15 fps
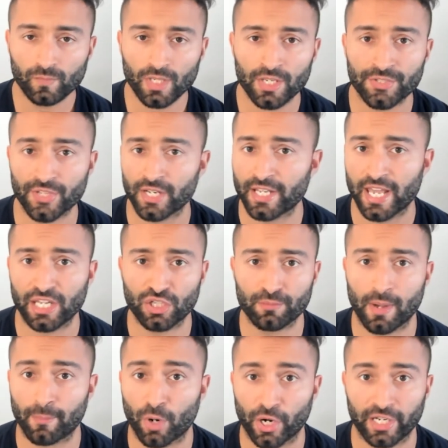Sunday I do
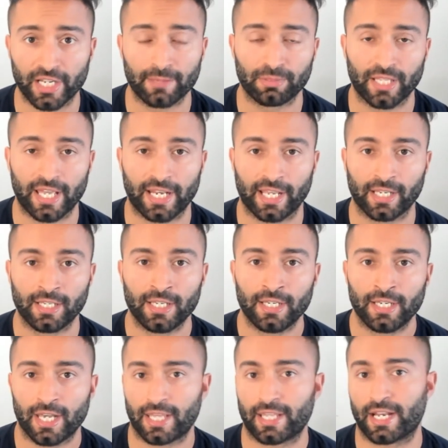my marketing planning,
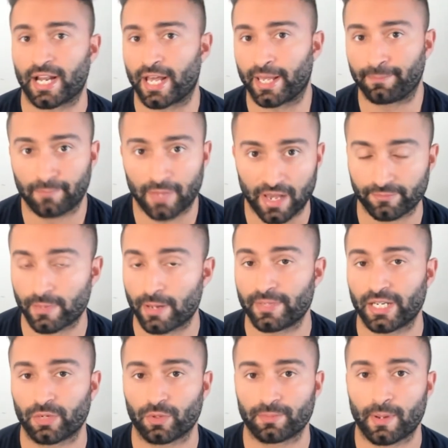and then I have my
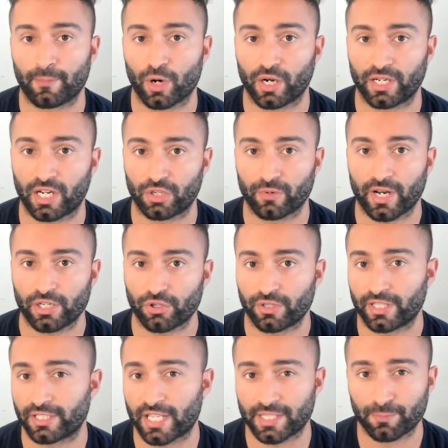meeting with my marketing director, and
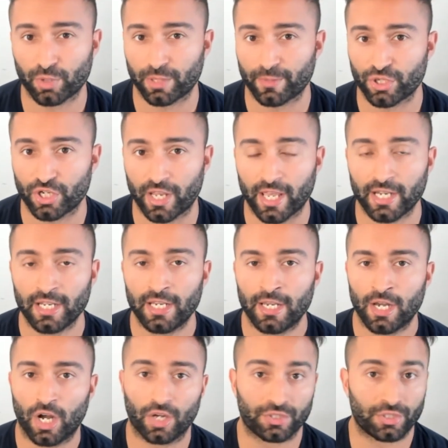then that's pretty much it.
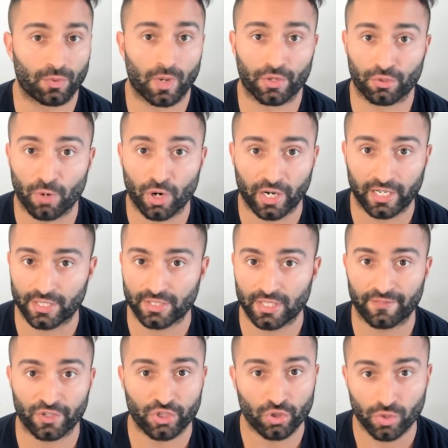I'll do other marketing
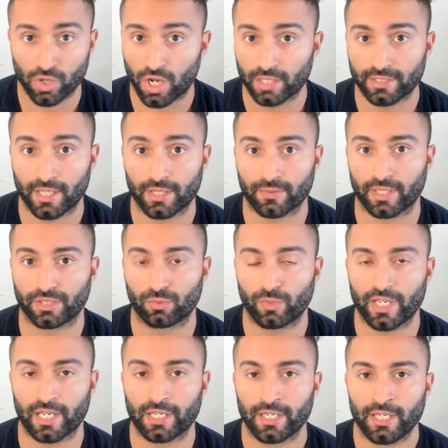stuff and shoot content throughout the
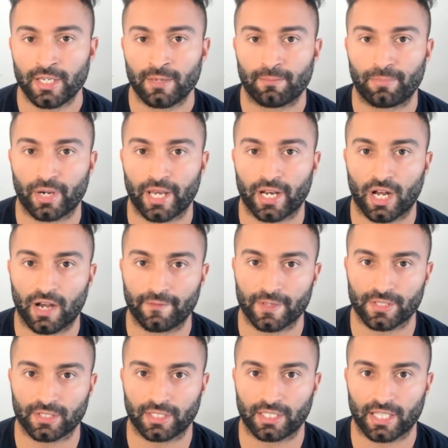week, but
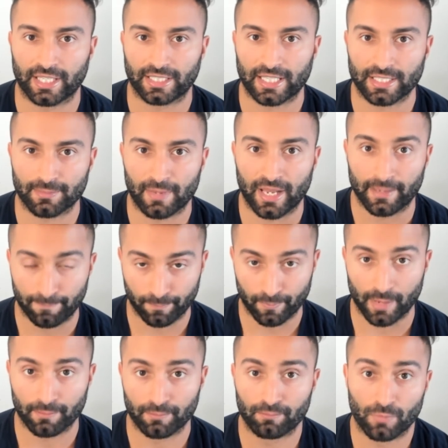obviously that's my
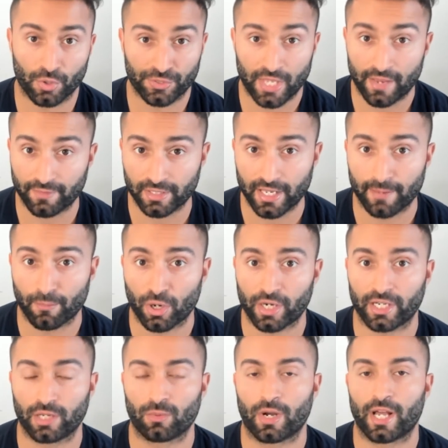most heavy day
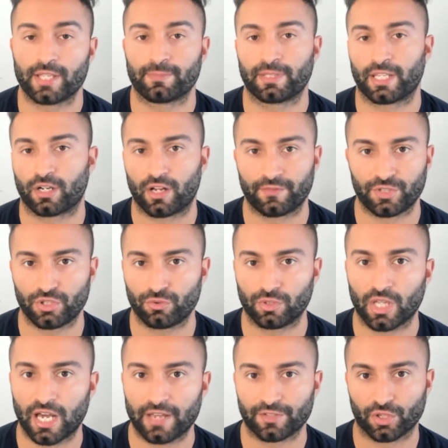marketing wise. But then I'll obviously do
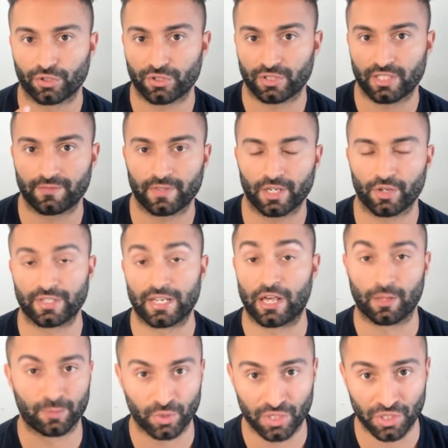lives, and I'll do these videos, and now
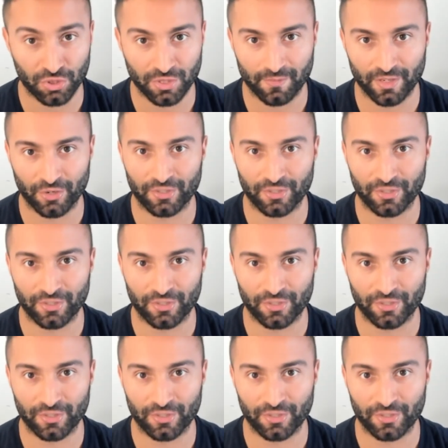I'm doing a YouTube video a